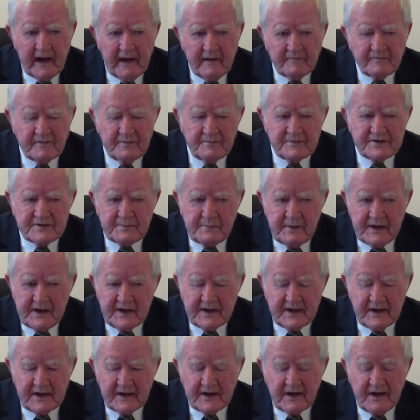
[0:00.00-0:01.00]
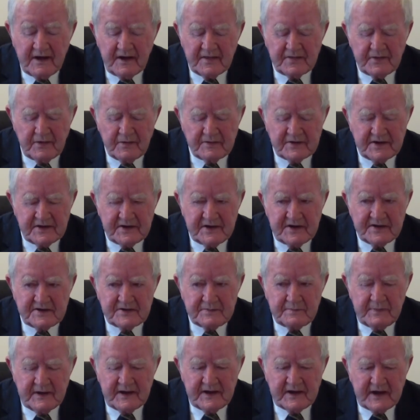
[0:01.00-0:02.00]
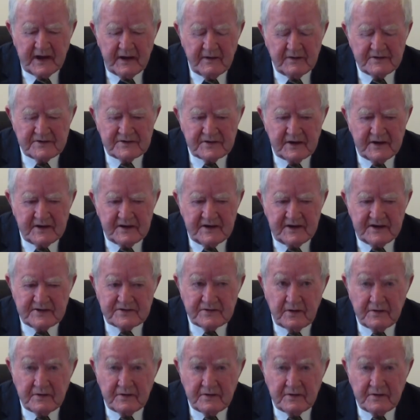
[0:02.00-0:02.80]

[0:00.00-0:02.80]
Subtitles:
from speaking, although they did speak outside these